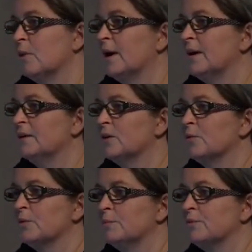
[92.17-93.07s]
Why
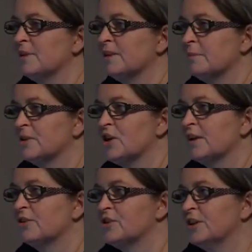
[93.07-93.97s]
don't we put as much
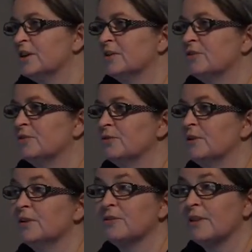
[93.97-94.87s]
energy
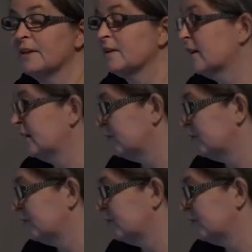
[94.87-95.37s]
into that kind